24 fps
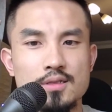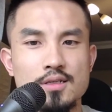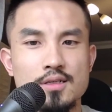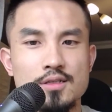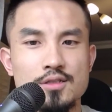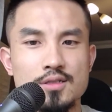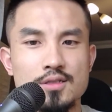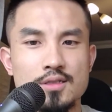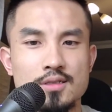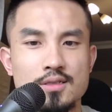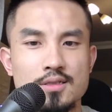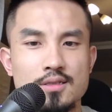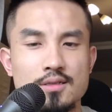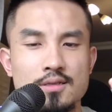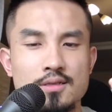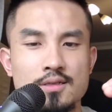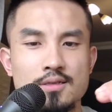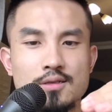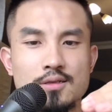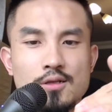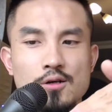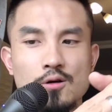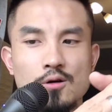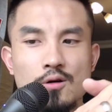they just
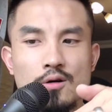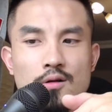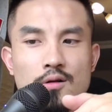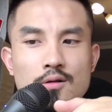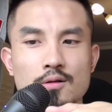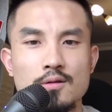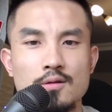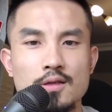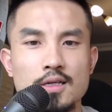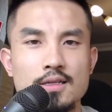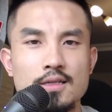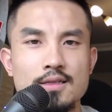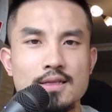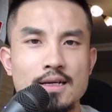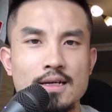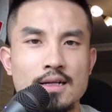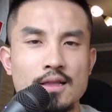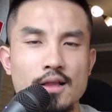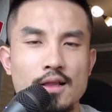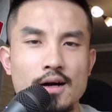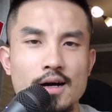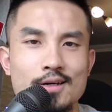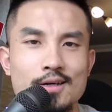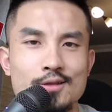slowly
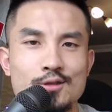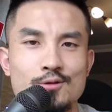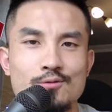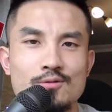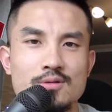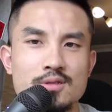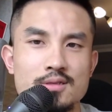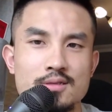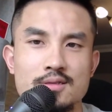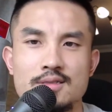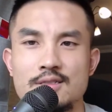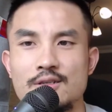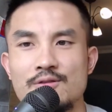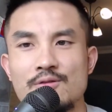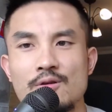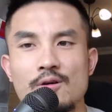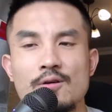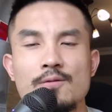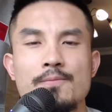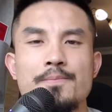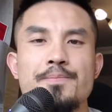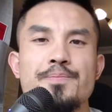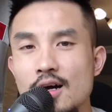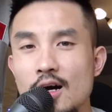decline towards zero.